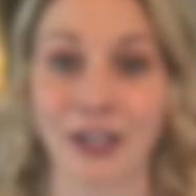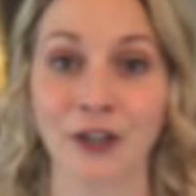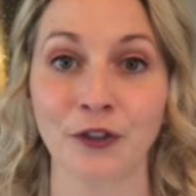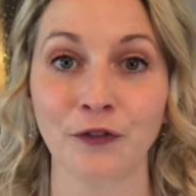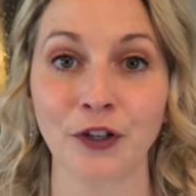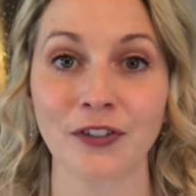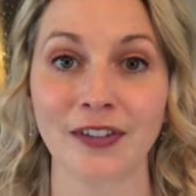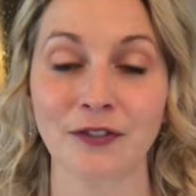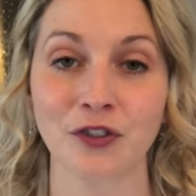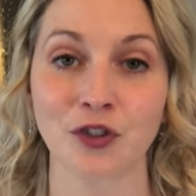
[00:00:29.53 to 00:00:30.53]
So first,
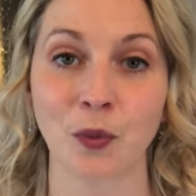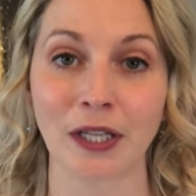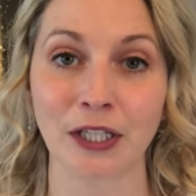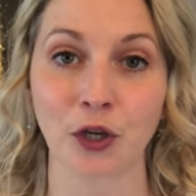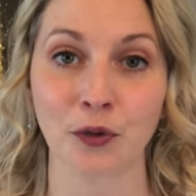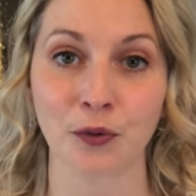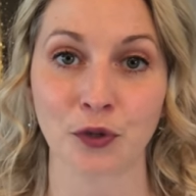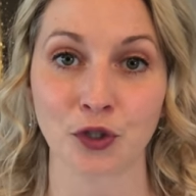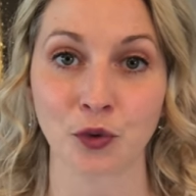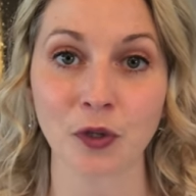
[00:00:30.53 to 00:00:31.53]
let's just quickly go through
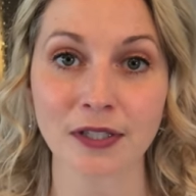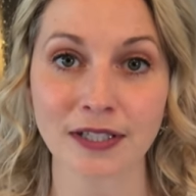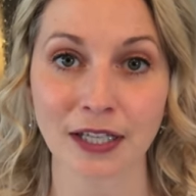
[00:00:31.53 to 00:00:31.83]
the tools